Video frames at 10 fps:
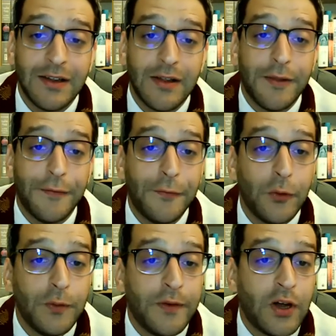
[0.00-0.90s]
The
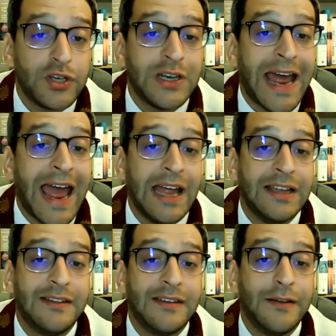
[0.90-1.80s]
full version
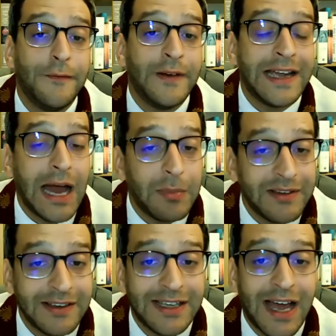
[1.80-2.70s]
adds v'gam
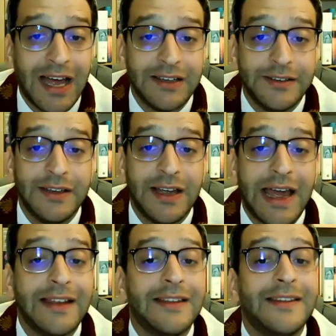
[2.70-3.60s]
Satan,
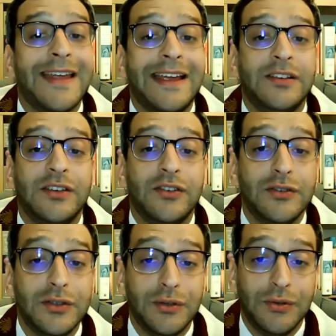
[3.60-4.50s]
and Satan
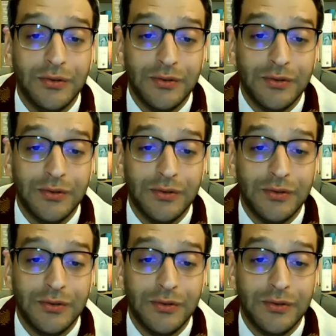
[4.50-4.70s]
too.